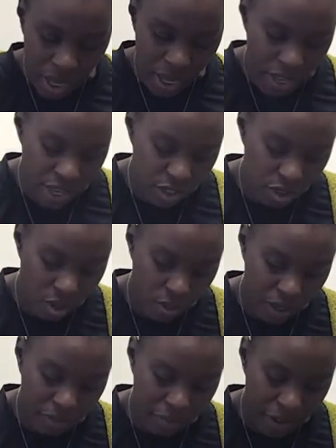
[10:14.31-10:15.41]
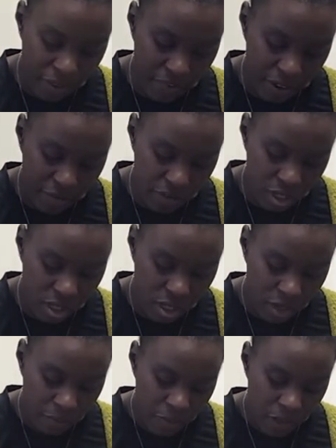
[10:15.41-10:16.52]
is not one of my favorites.
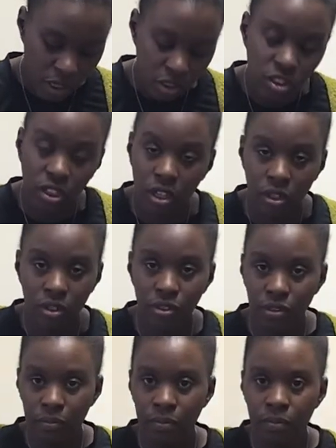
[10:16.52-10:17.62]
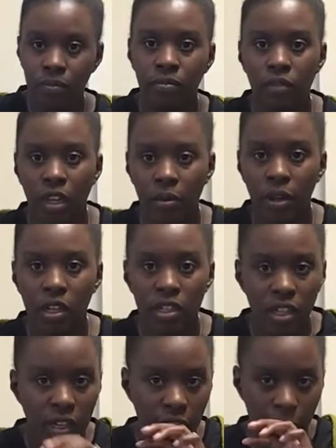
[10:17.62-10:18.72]
So here we are,
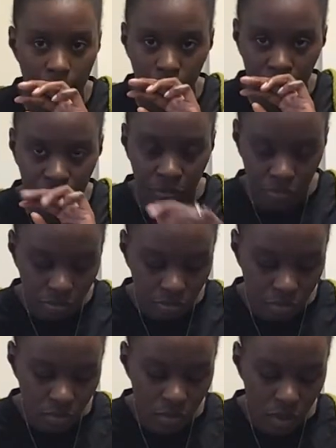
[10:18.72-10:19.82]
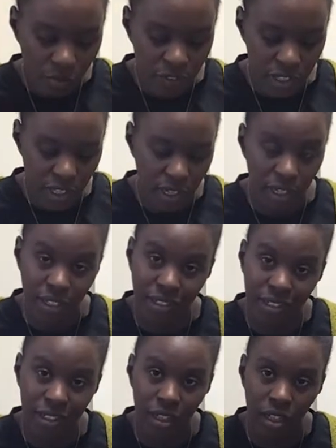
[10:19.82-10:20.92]
Sunday. For Sunday
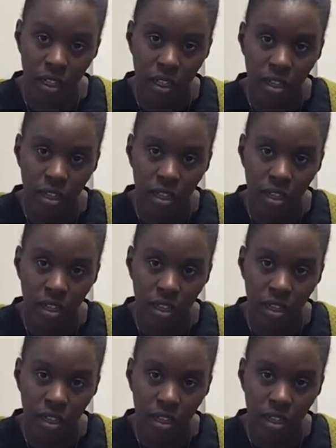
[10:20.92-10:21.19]
dinner,